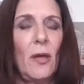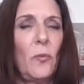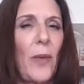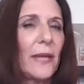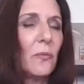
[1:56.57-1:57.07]

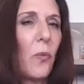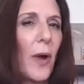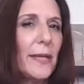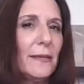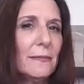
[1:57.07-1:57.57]
"Wait,
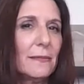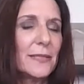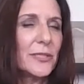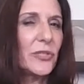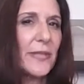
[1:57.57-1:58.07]
what
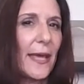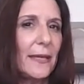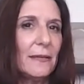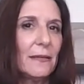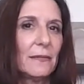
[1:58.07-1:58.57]
did you
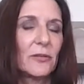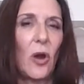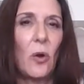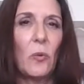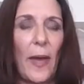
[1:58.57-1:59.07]
say?
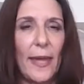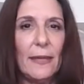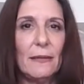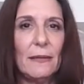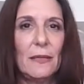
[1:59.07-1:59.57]
Go
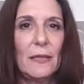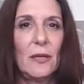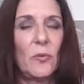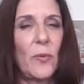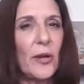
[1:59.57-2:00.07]
away?
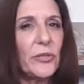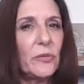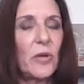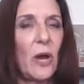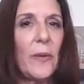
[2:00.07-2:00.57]
Where are you
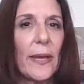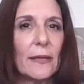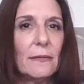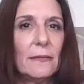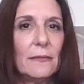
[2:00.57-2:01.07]
going?"
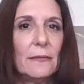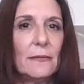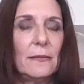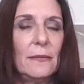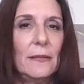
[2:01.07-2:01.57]

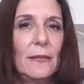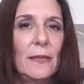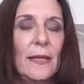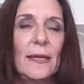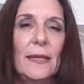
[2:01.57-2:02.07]

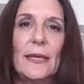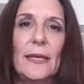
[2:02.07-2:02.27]
He